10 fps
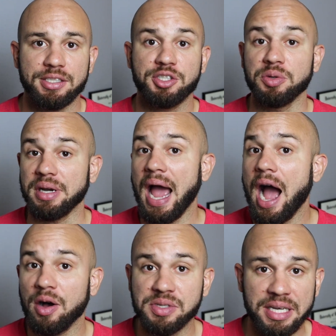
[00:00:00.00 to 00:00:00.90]
student
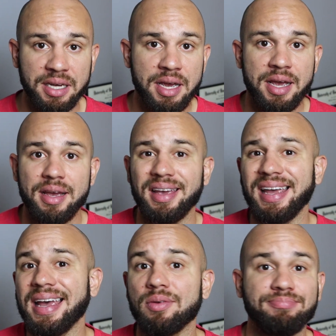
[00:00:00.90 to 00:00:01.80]
housing,
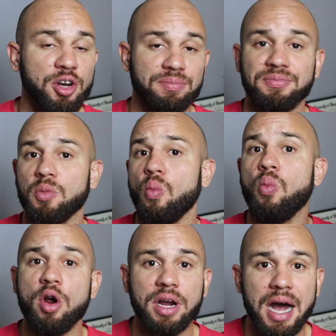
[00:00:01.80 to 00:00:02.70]

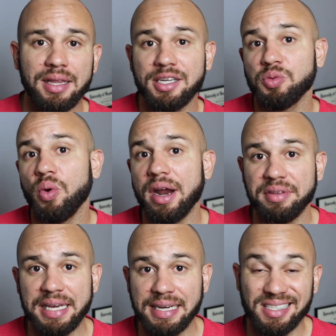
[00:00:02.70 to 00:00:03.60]
work colleagues, whatever
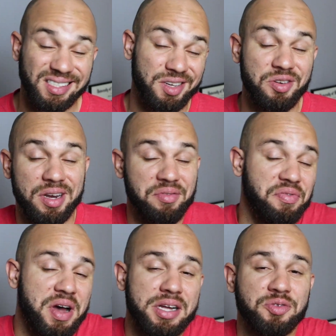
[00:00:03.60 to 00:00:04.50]
the case is. You can even
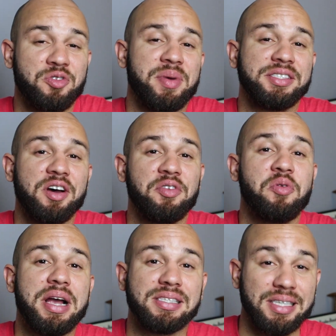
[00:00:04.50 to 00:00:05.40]
find your roommates off of
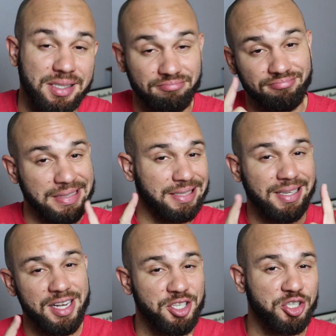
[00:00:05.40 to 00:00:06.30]
Craigslist.
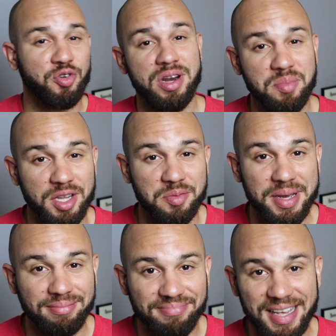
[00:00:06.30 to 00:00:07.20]
Just screen them a little
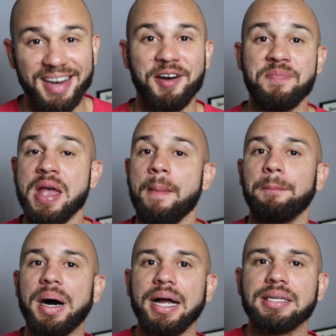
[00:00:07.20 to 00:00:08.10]
bit,
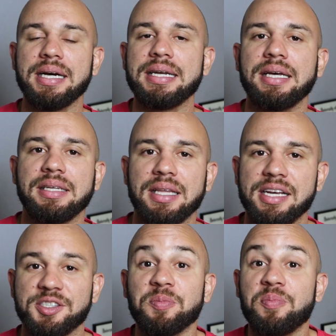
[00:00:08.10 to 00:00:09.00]
But
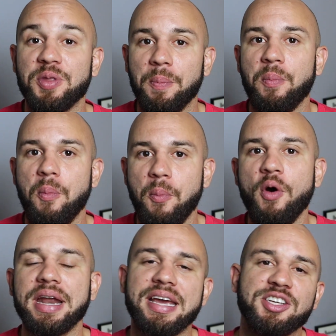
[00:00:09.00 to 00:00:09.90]
nonetheless, the
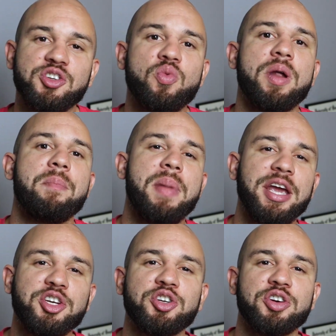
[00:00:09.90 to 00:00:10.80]
point is you want to make
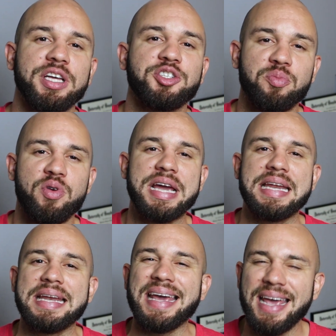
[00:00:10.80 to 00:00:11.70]
sure that you're bringing
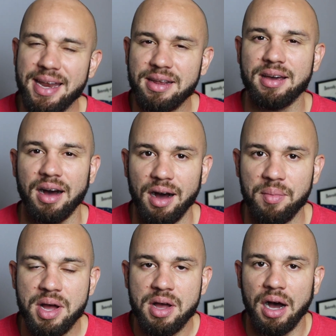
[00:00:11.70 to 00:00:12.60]
in
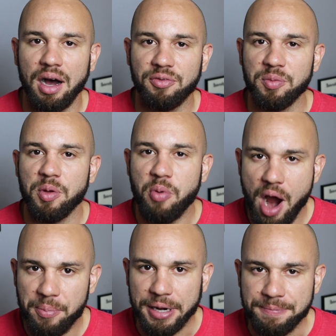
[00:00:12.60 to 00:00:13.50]
income from the
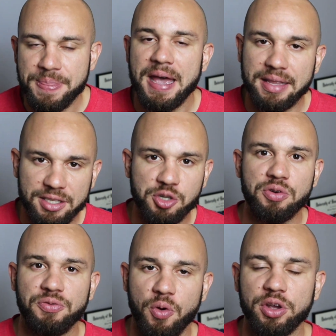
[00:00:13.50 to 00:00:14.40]
property. And then 2 to
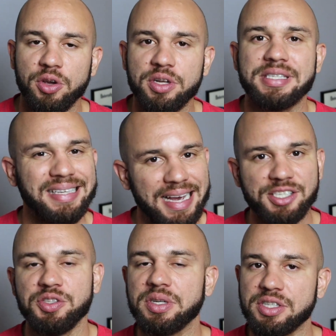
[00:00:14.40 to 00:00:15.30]
4 units,
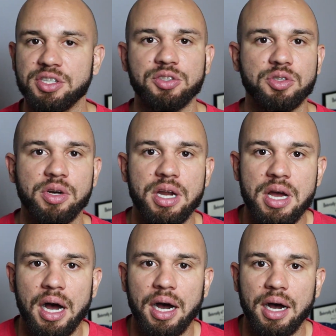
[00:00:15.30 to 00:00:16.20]
yes, you can still do
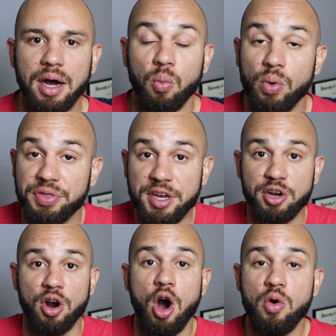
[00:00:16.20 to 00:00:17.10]
it within
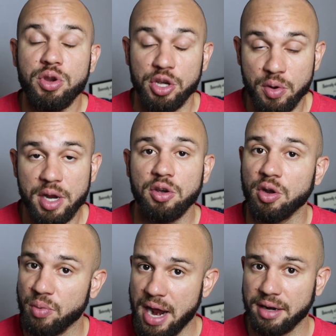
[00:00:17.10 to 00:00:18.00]
your own unit. You
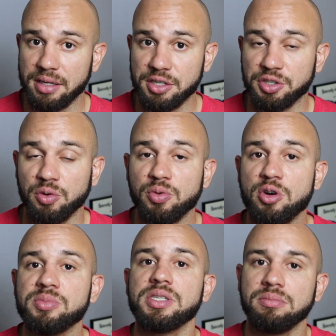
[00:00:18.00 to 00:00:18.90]
can rent out additional
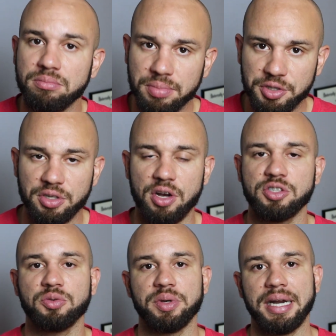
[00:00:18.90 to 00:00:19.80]
rooms, but you can
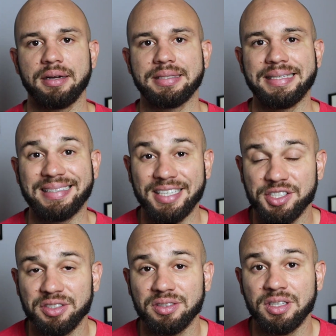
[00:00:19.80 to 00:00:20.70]
also rent out the
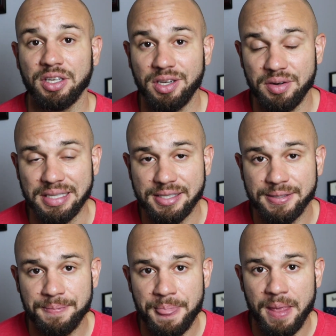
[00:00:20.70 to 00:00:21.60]
additional
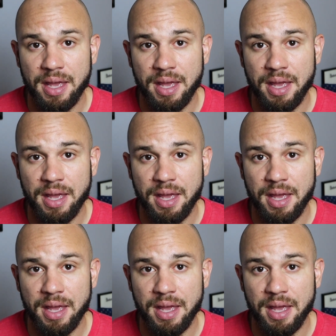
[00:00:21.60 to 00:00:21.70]
units.